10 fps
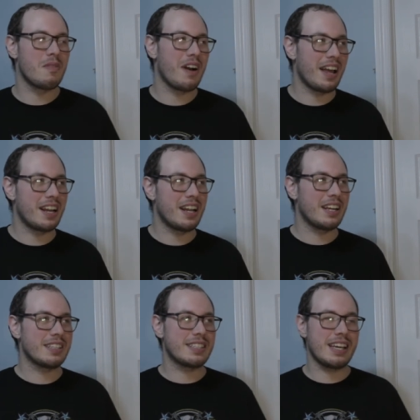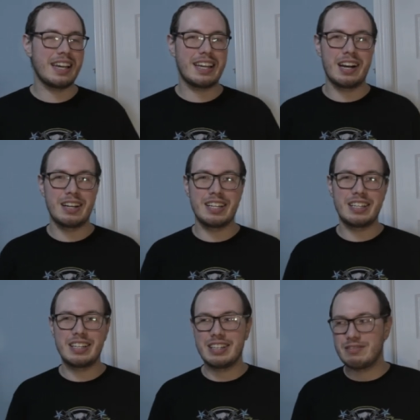and then it's like I
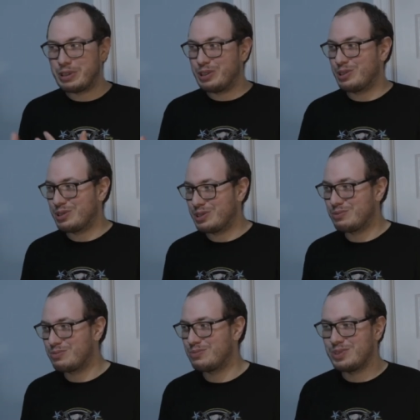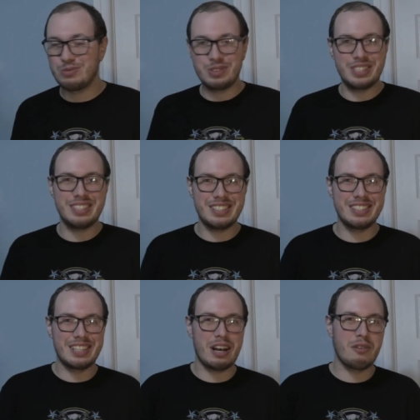researched the the
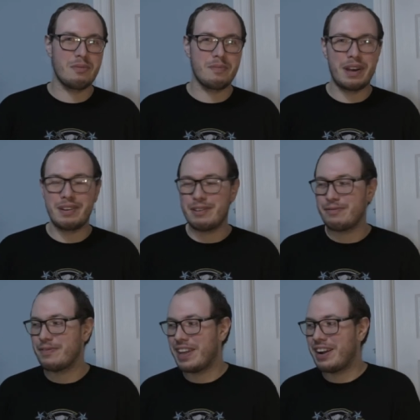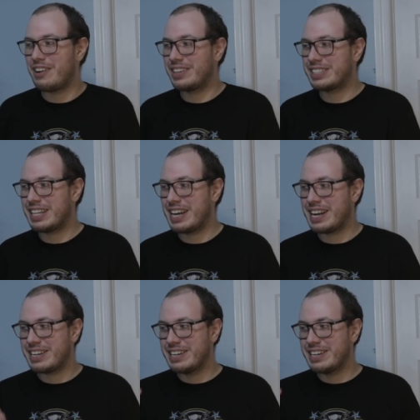Resistance album, and then from there it's like,